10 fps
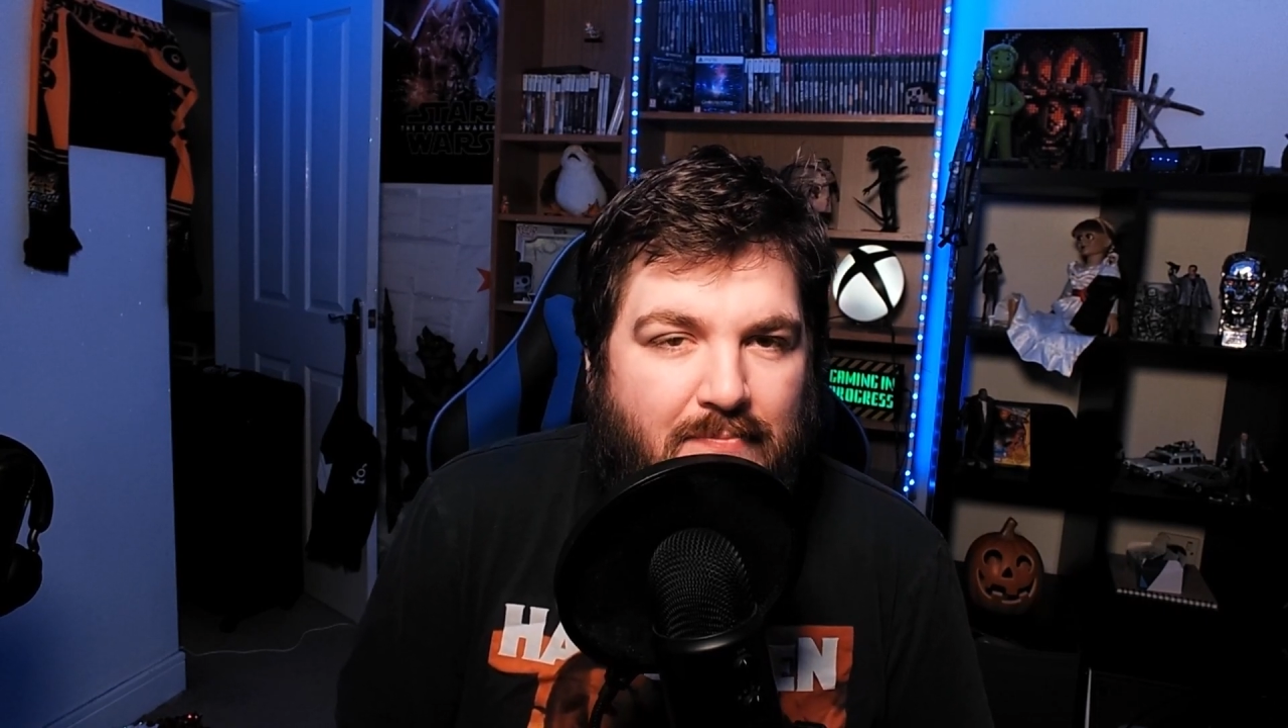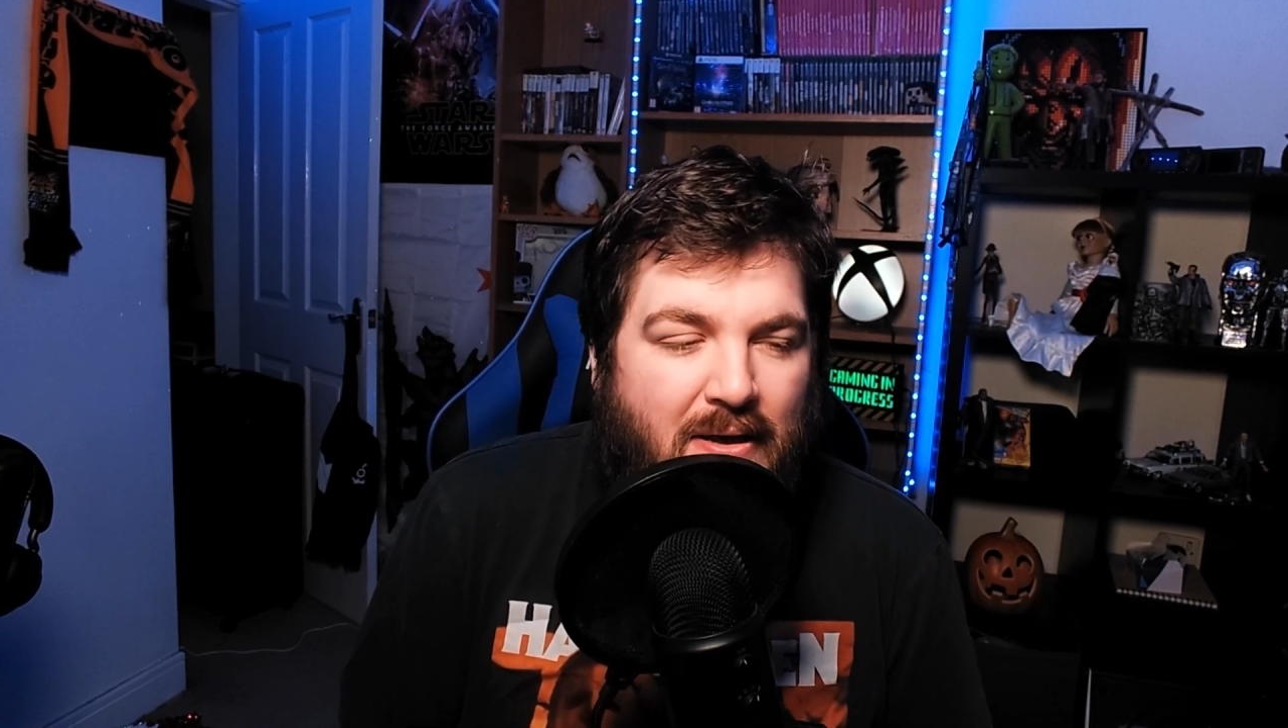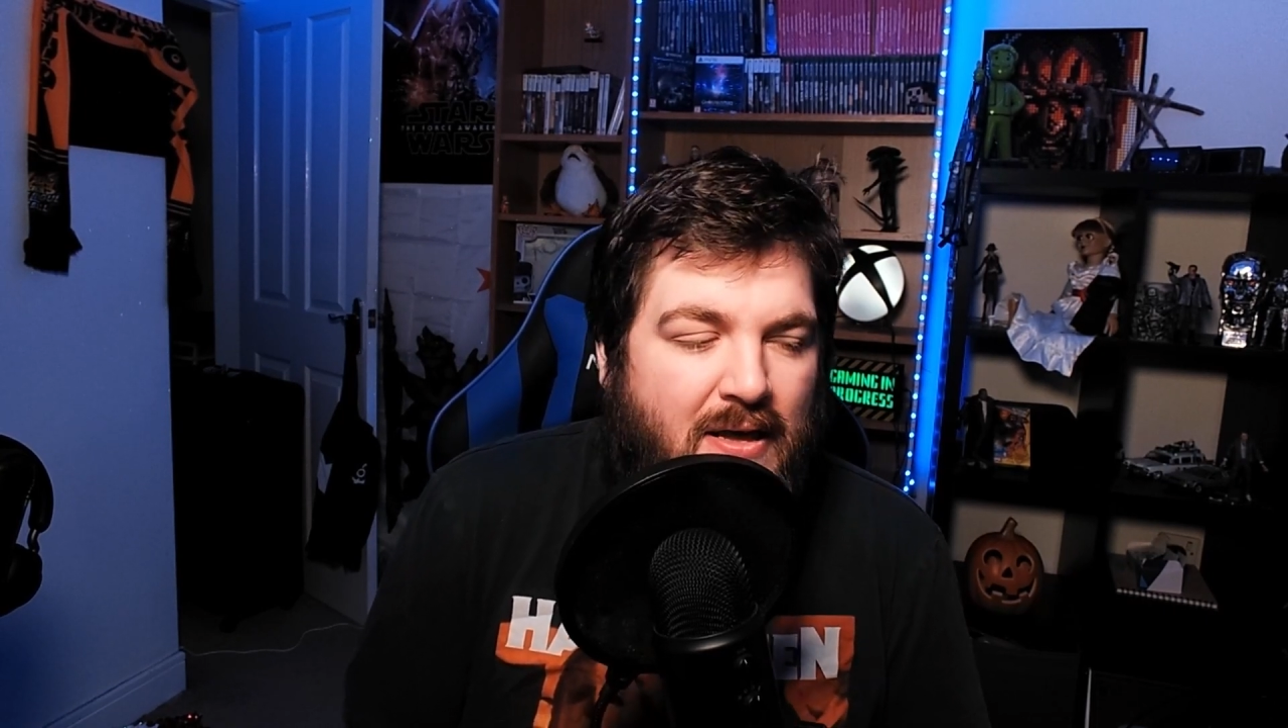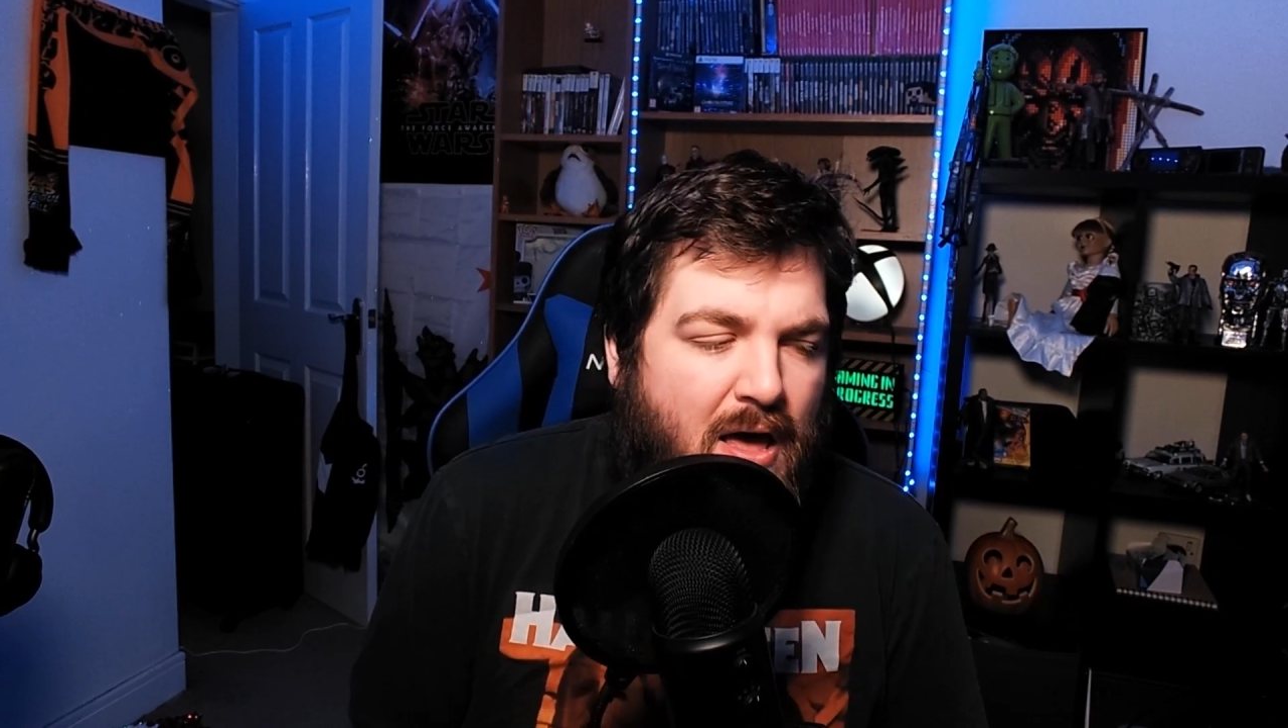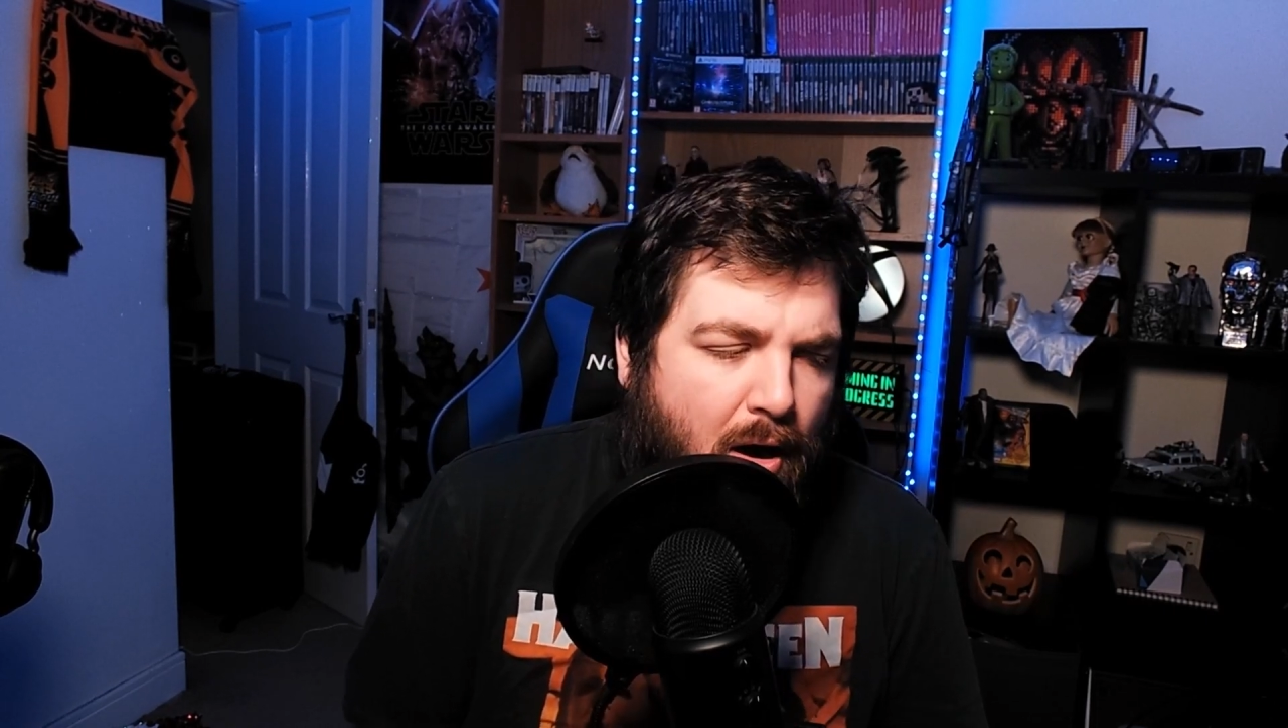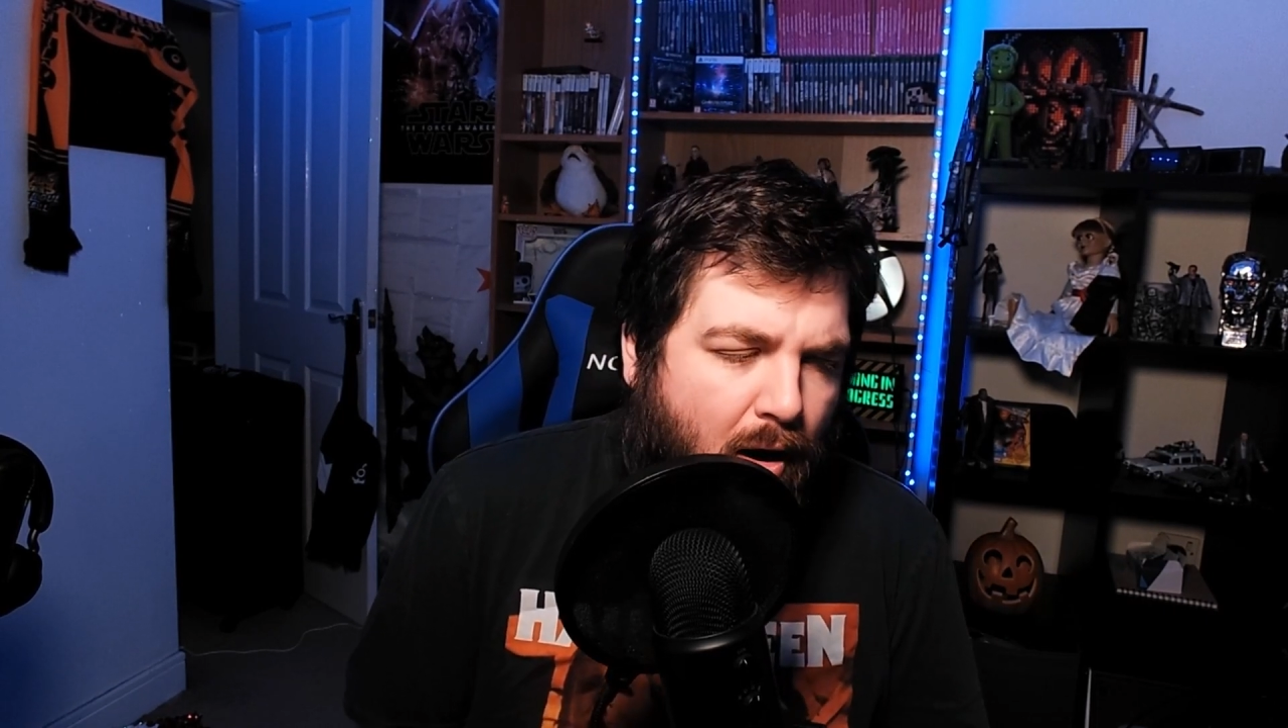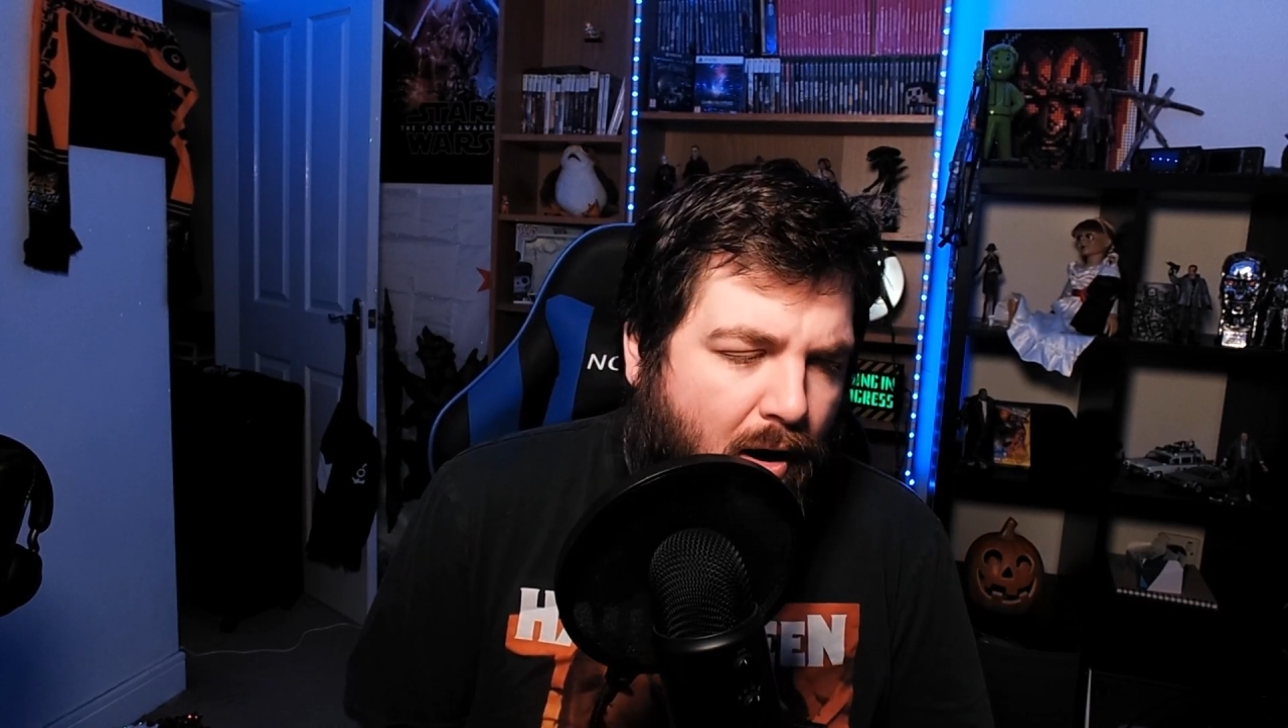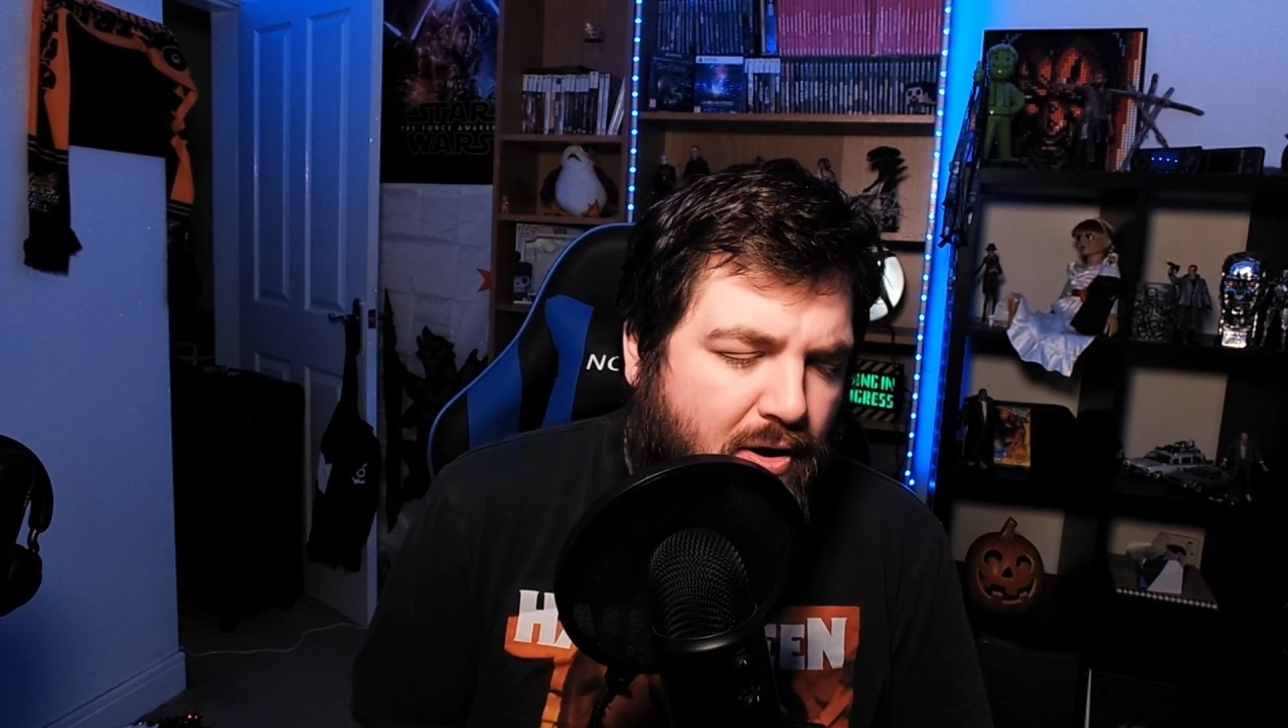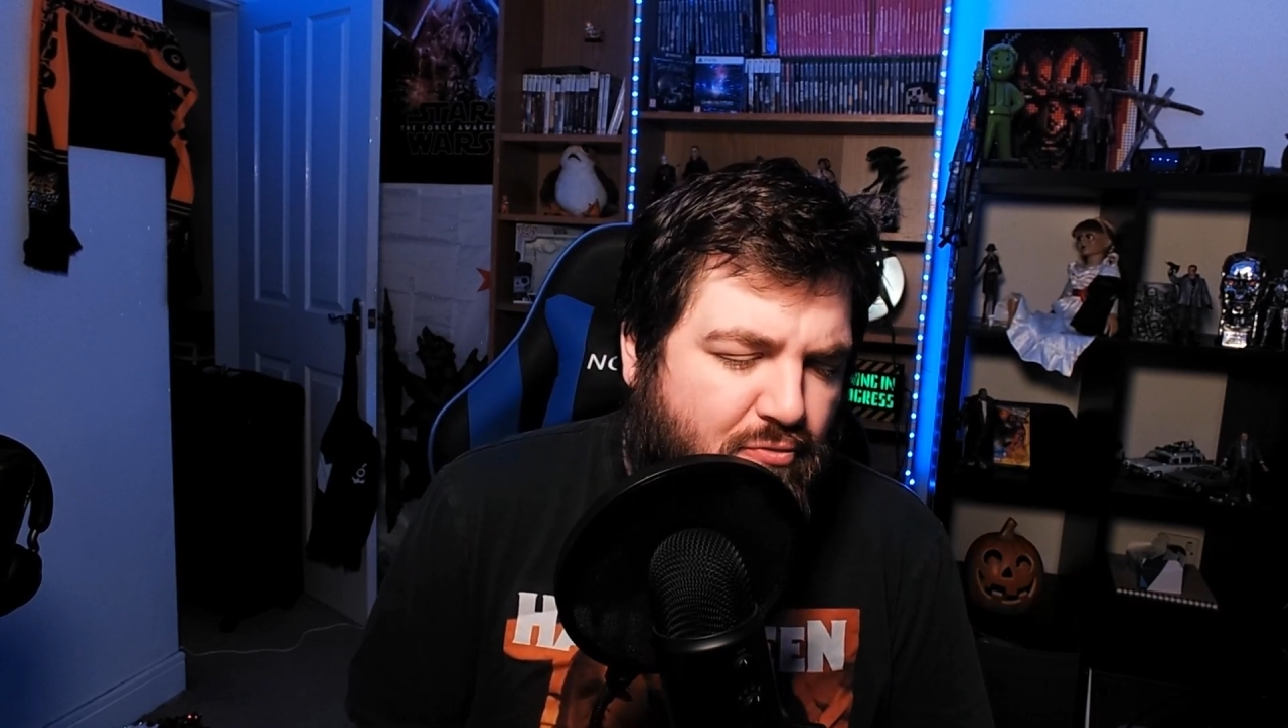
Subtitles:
But I